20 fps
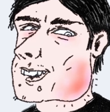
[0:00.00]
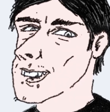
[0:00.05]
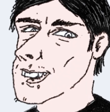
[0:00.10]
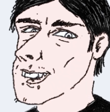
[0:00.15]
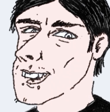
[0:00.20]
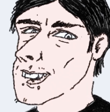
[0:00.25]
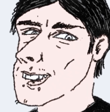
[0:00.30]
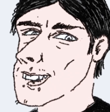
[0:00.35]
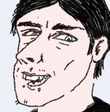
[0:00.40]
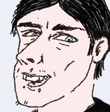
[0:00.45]

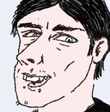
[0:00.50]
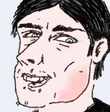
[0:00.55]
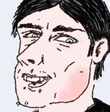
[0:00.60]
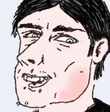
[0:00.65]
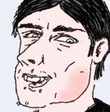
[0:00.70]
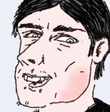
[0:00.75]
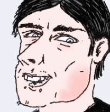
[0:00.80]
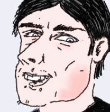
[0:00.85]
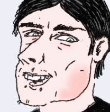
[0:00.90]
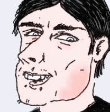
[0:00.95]
maybe it was the
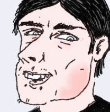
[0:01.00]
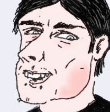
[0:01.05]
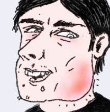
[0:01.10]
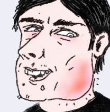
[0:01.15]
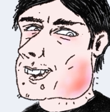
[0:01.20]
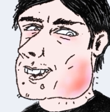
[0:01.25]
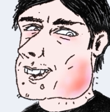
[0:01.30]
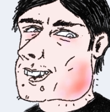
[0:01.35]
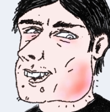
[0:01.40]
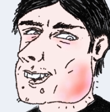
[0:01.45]
root
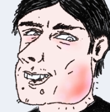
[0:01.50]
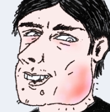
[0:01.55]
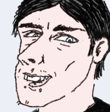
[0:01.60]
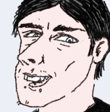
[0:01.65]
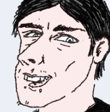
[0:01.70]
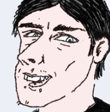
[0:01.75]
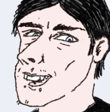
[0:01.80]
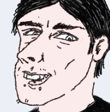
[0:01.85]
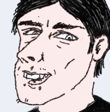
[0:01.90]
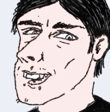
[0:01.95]
canal, maybe he
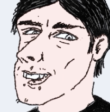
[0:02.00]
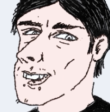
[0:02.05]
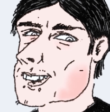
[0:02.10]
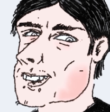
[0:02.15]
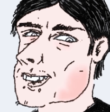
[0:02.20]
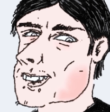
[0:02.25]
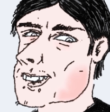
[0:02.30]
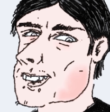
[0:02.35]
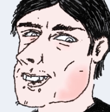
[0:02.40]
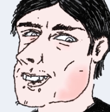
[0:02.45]
actually
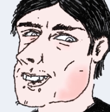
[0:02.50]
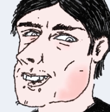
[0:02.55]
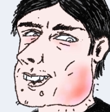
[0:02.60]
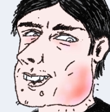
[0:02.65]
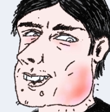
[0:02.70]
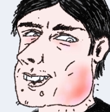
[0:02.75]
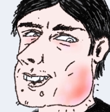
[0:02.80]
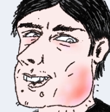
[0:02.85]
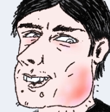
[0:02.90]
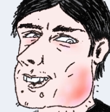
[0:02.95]
got
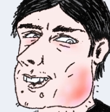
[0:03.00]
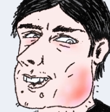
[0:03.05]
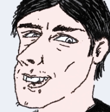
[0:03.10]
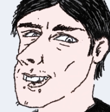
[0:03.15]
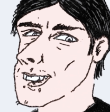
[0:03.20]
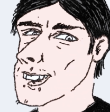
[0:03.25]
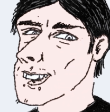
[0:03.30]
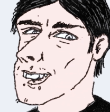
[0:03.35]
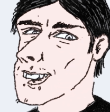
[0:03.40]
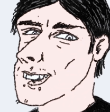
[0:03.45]
up there and
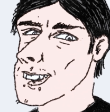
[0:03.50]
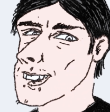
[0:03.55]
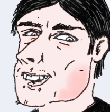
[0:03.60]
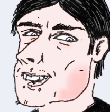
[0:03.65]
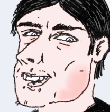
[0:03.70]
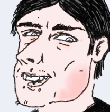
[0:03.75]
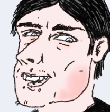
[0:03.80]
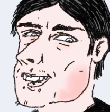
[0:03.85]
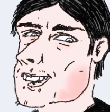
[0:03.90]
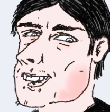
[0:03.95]
hit some
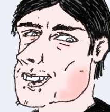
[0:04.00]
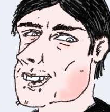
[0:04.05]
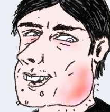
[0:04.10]
nerve or